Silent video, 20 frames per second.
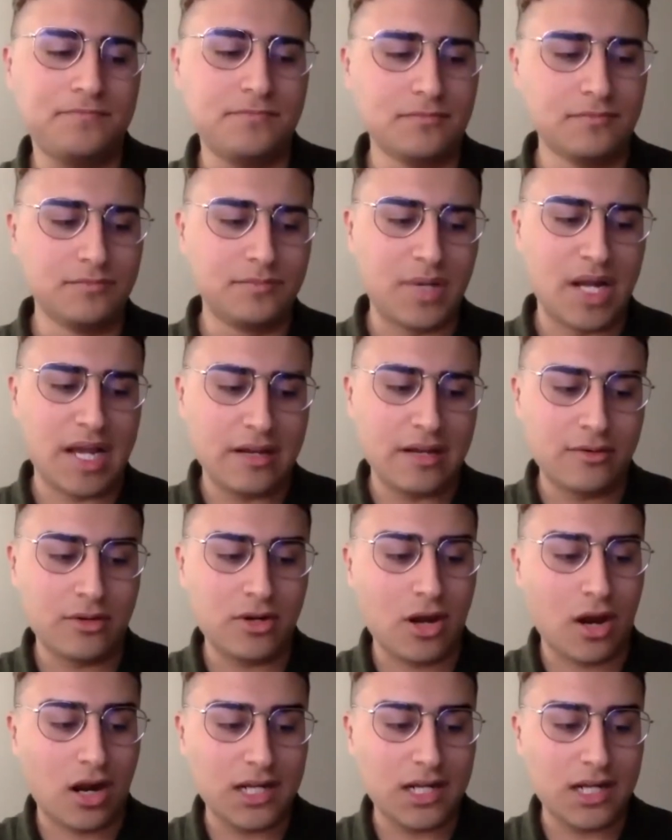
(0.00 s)
But in
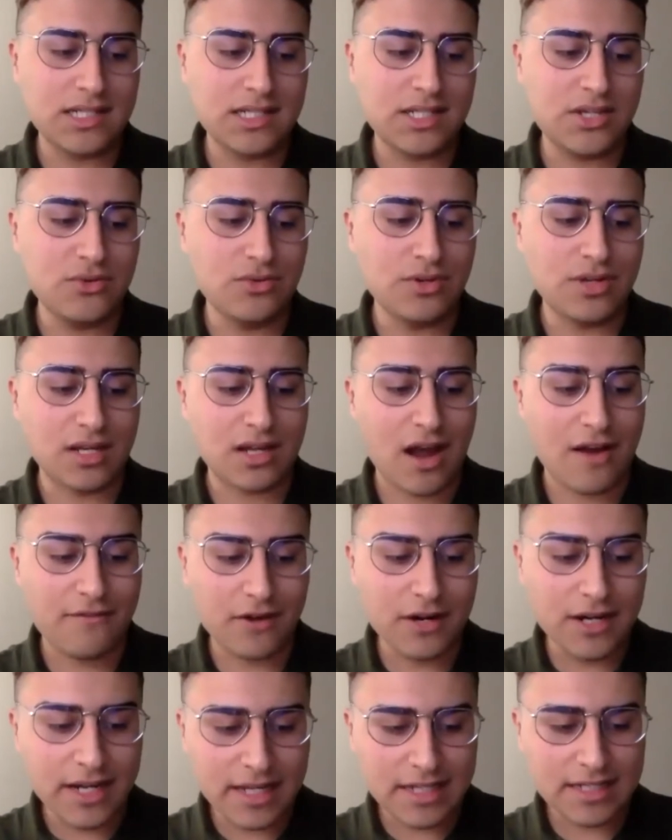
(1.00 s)
regards to
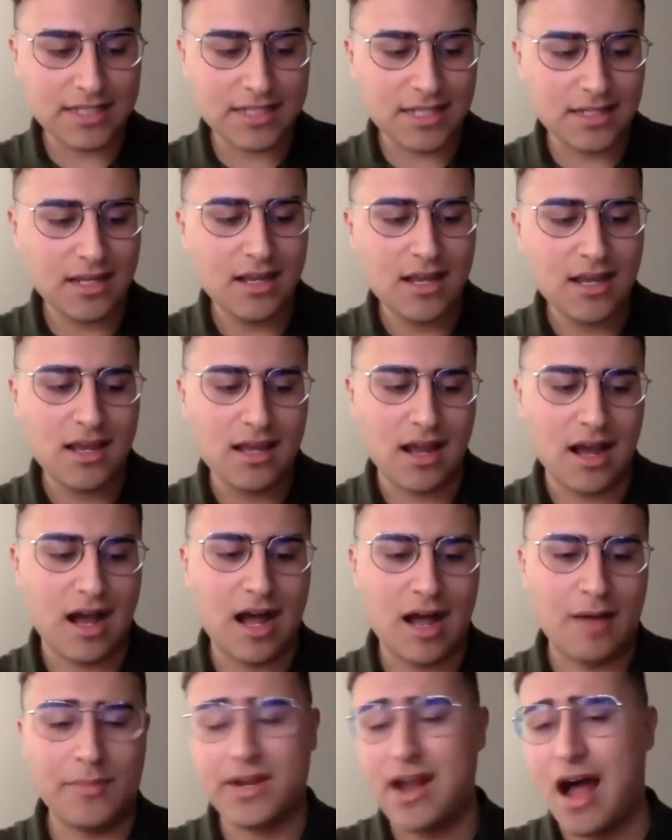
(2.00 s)
governance,
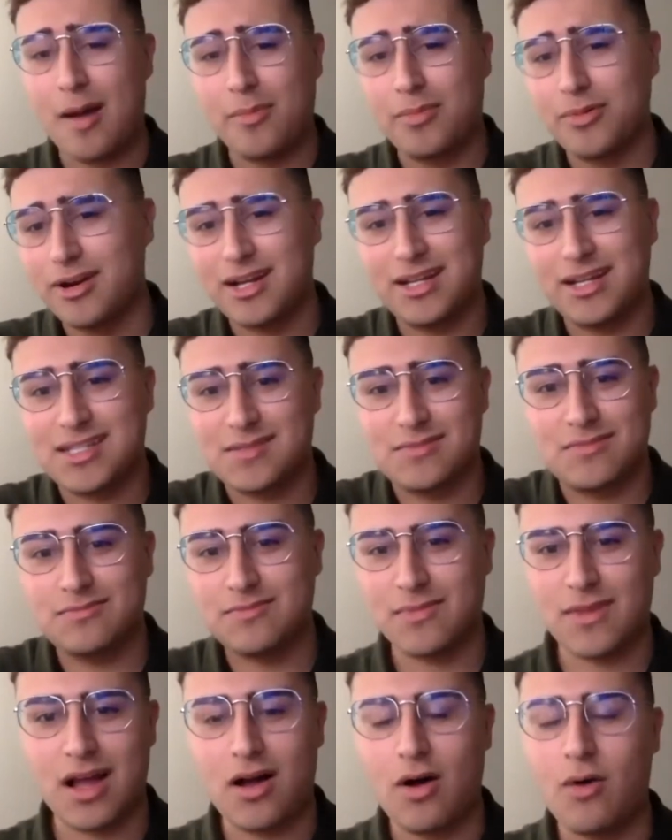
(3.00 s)
it operates
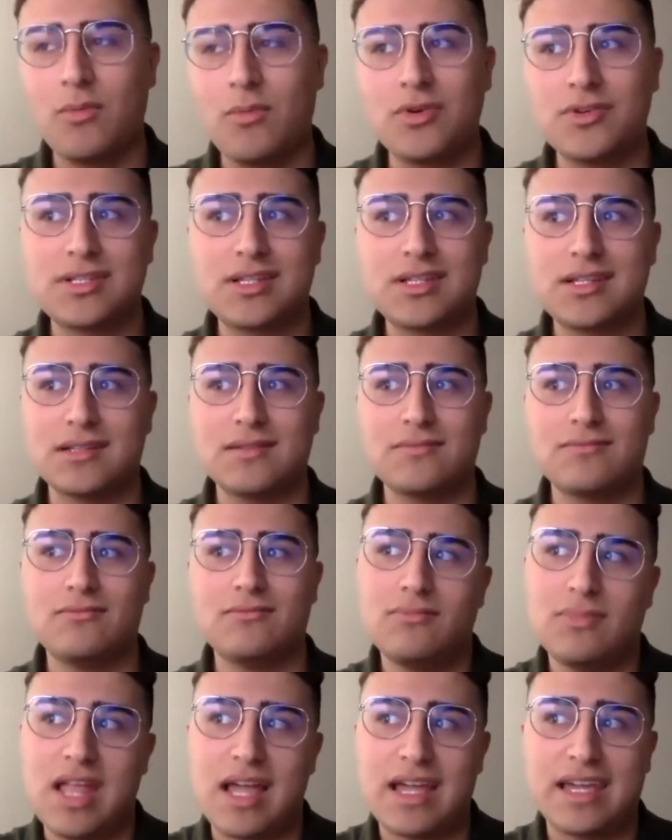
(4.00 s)
almost
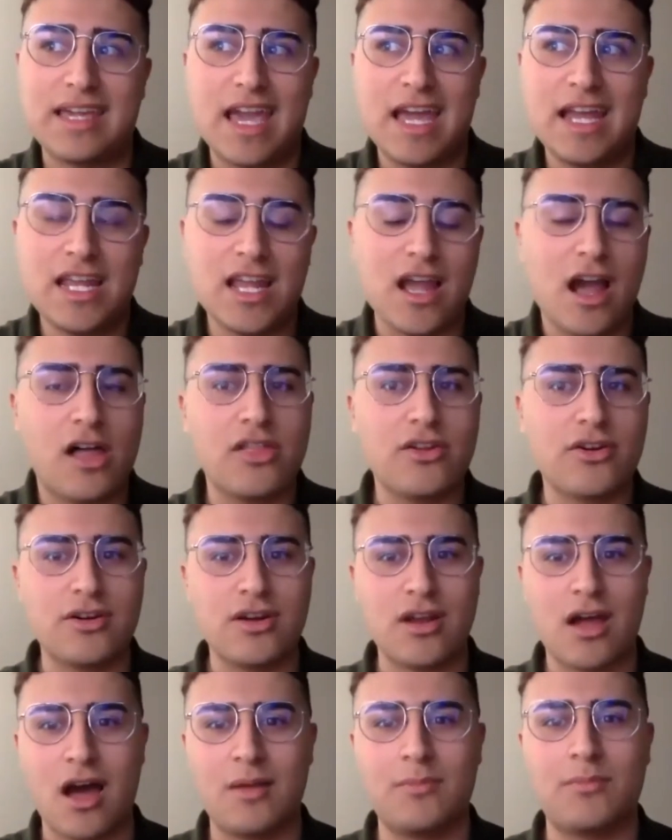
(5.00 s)
like any other
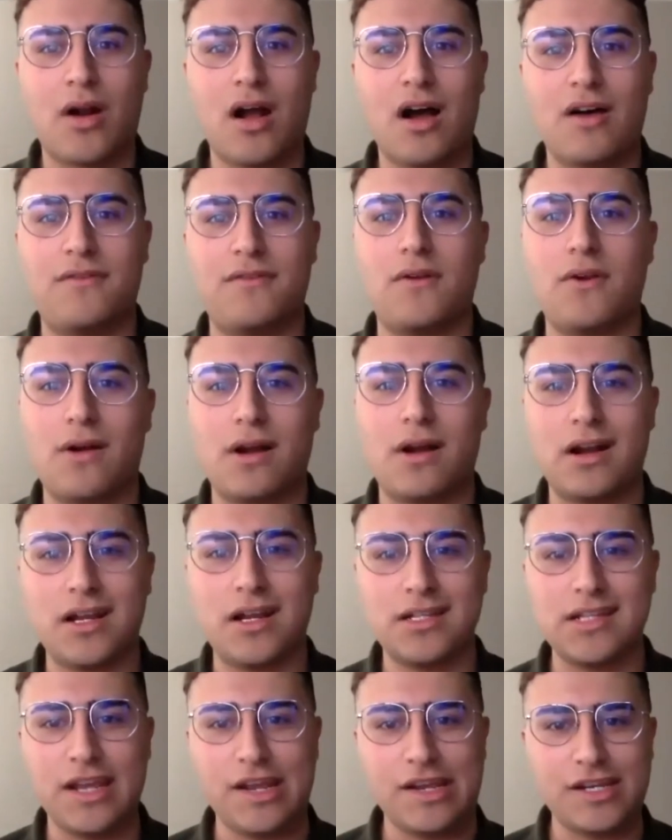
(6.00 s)
nonprofit
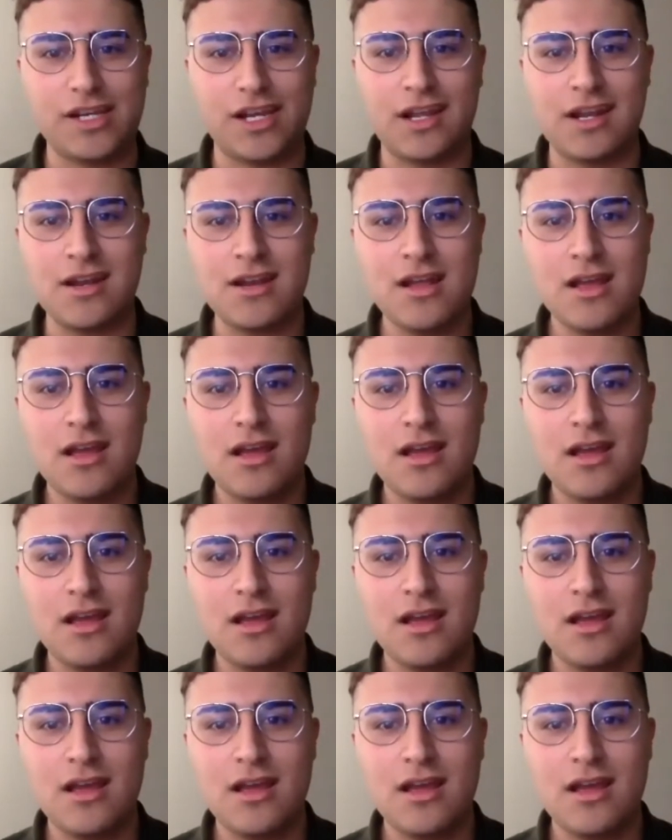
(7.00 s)
organization.